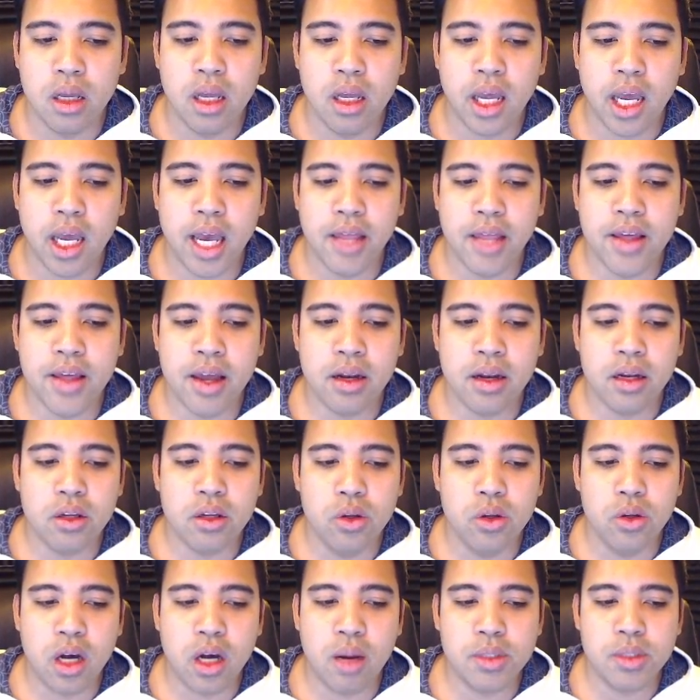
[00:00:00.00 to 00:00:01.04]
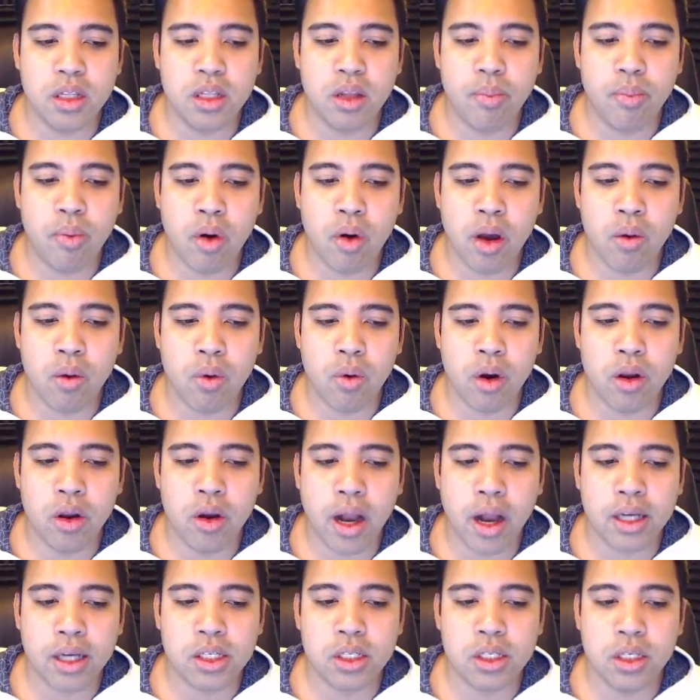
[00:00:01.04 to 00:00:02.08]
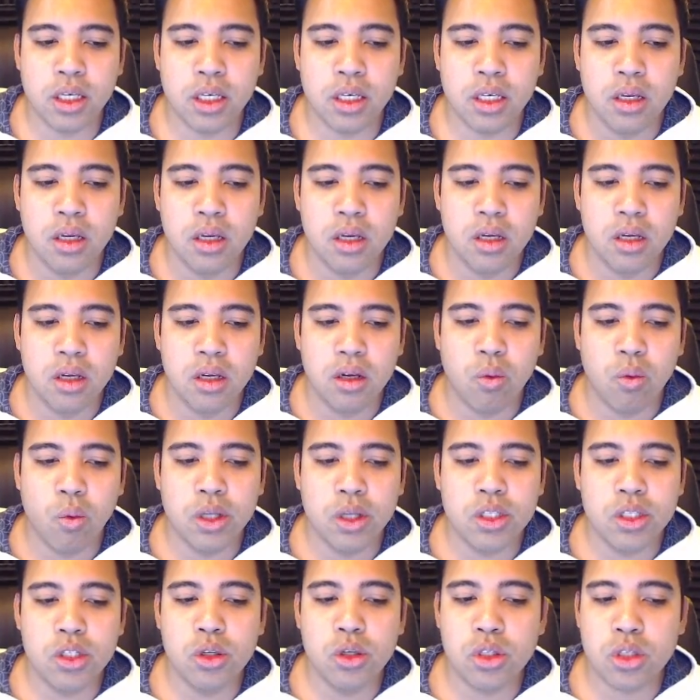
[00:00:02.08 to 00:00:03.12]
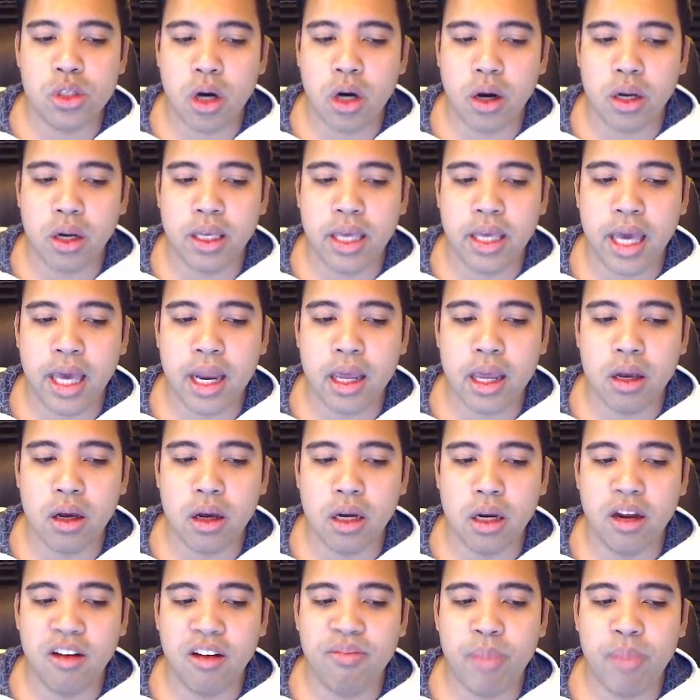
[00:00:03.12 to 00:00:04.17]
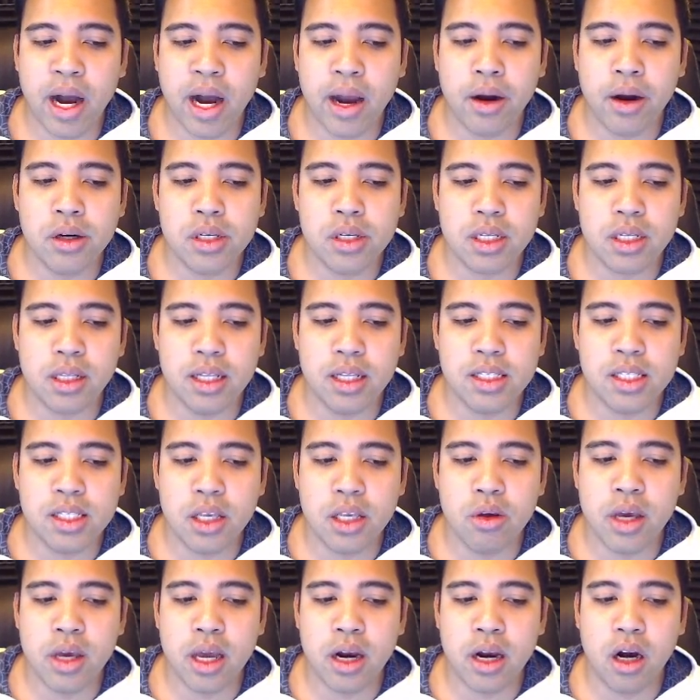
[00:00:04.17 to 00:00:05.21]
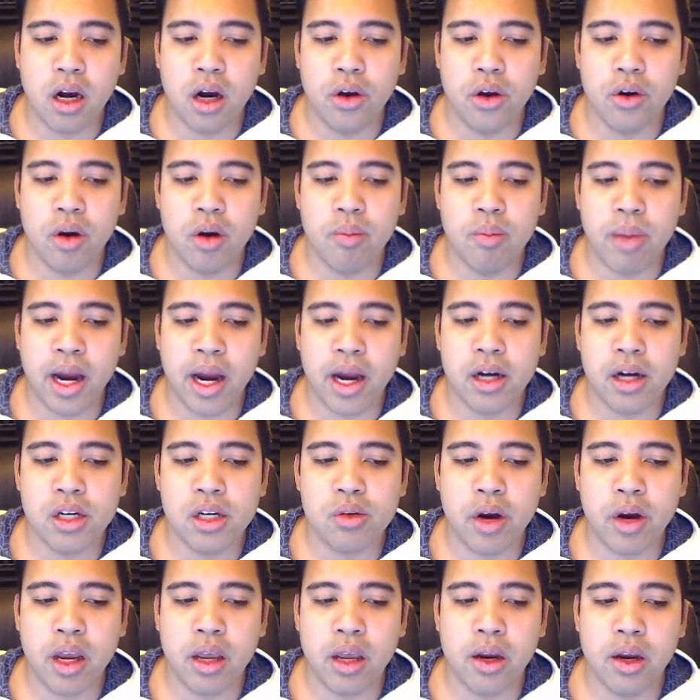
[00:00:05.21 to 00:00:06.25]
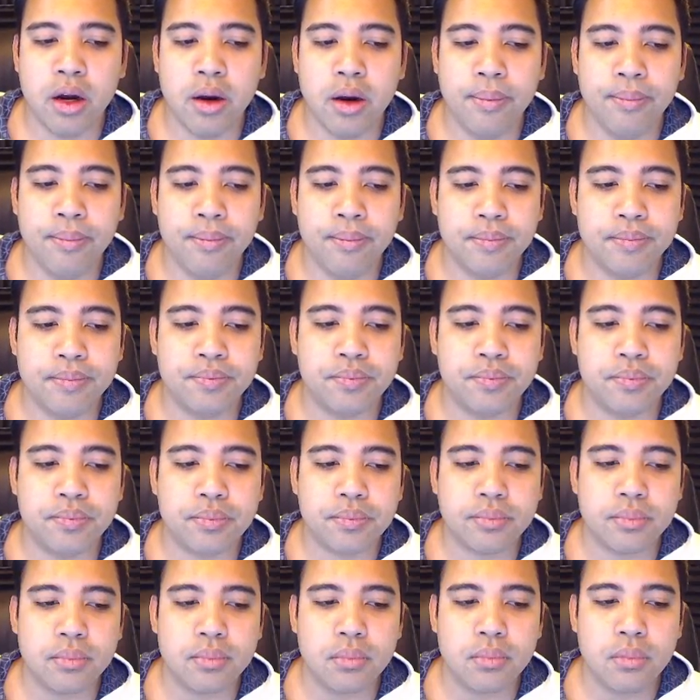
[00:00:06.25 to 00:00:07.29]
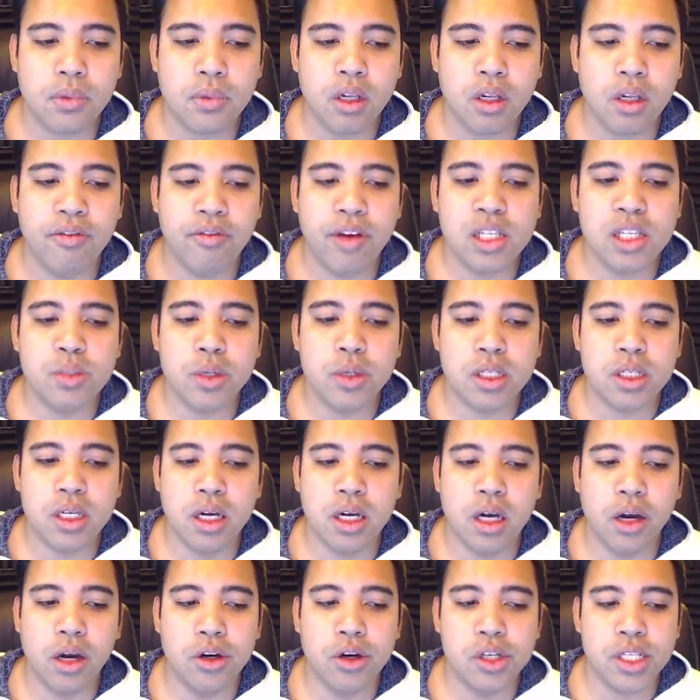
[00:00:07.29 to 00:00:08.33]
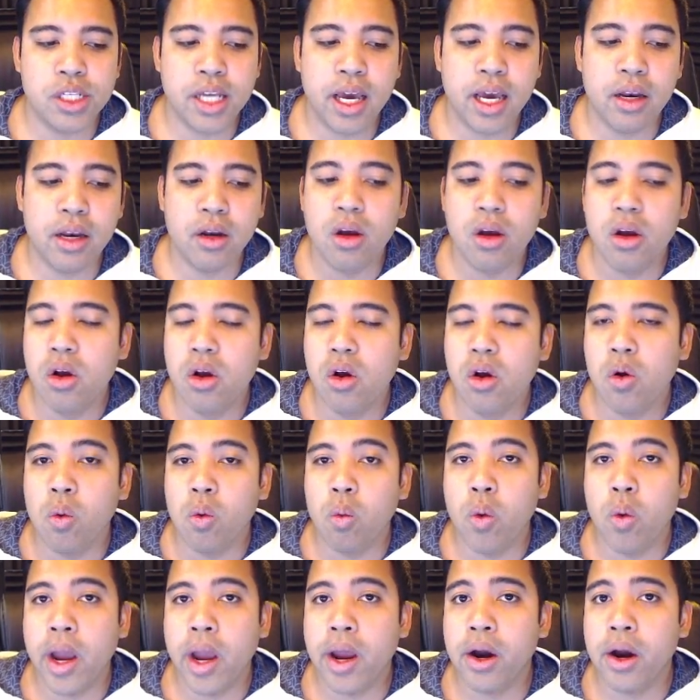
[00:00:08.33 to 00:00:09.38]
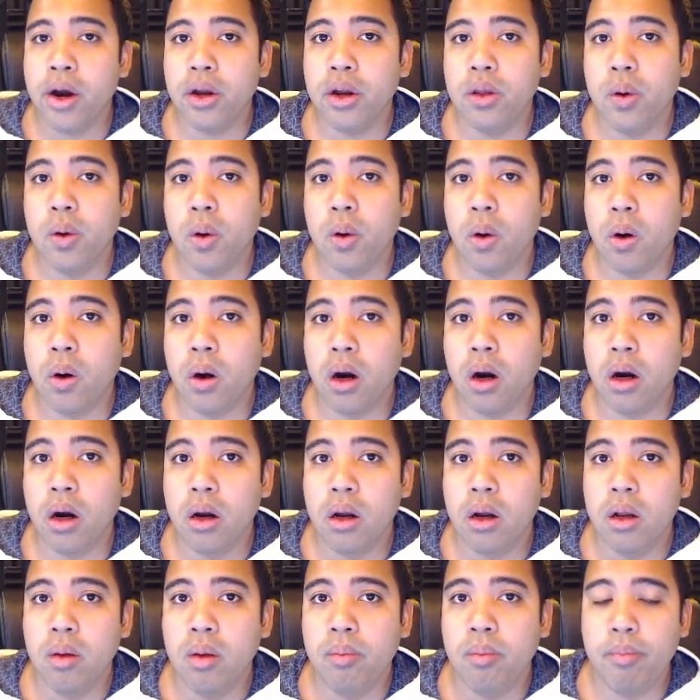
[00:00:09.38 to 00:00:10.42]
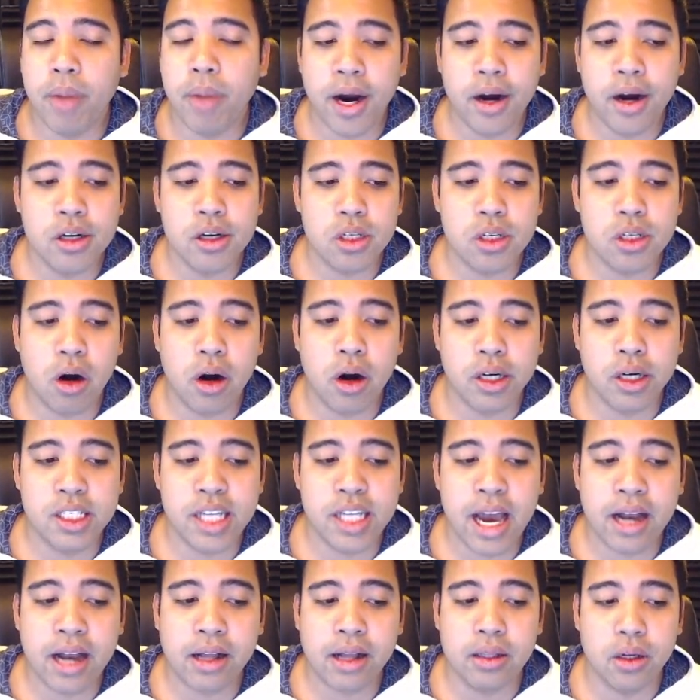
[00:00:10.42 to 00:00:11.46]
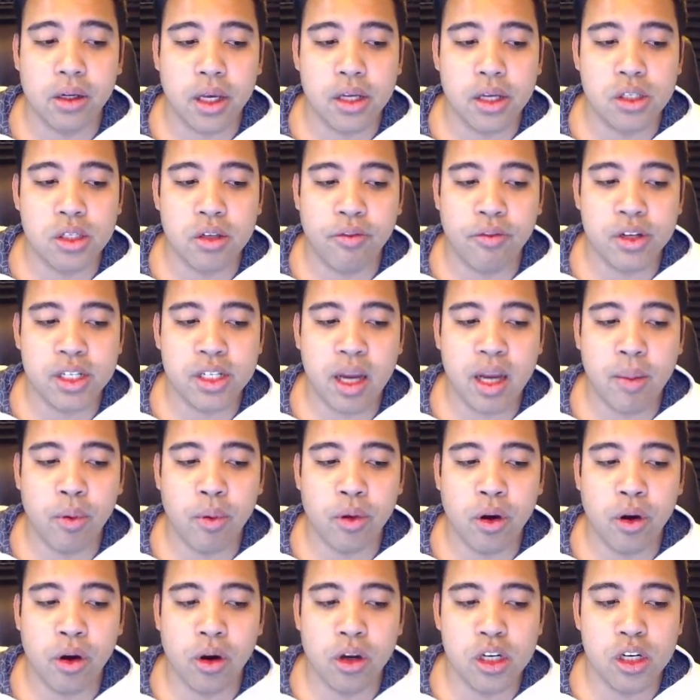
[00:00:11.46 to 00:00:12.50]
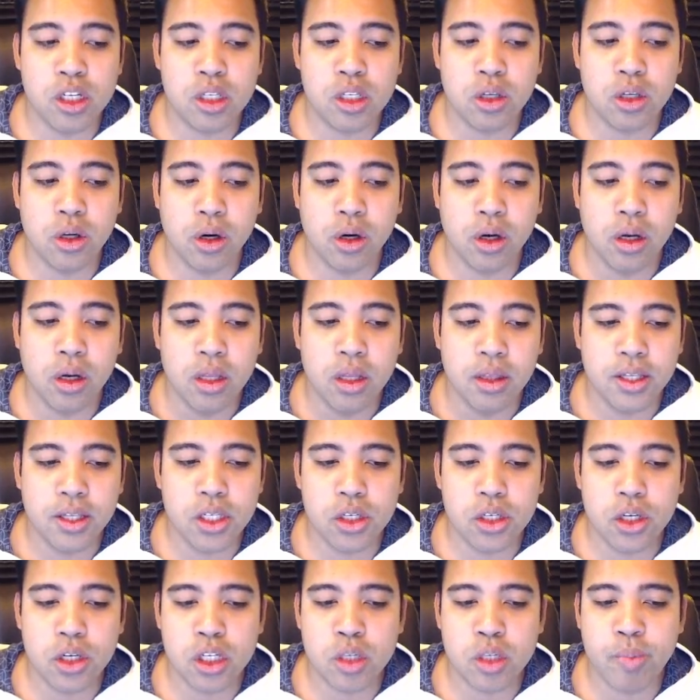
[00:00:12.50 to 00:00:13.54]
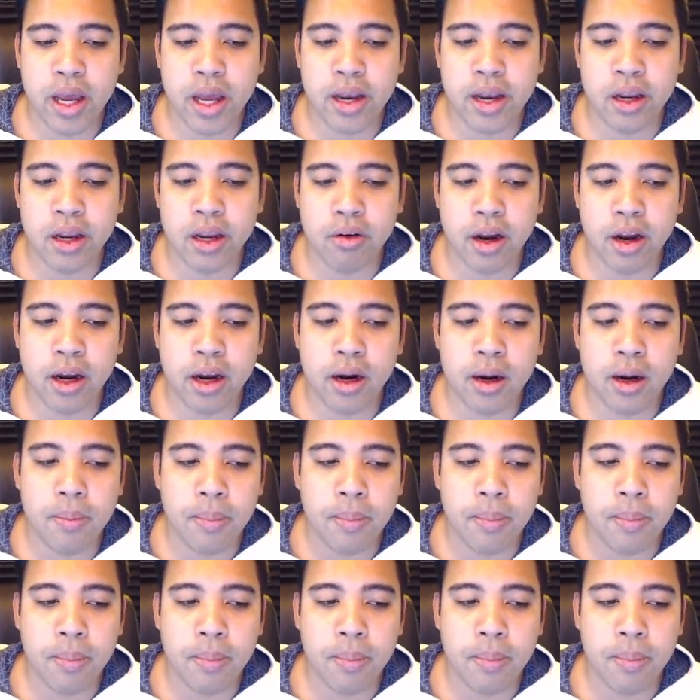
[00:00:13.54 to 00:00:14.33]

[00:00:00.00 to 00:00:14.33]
and then you come to the point where you actually, once you start getting enough buyers, let's say you get 100 buyers right here, Facebook's going to understand where your buyers are exactly. Okay, so for example, this is your spending right here,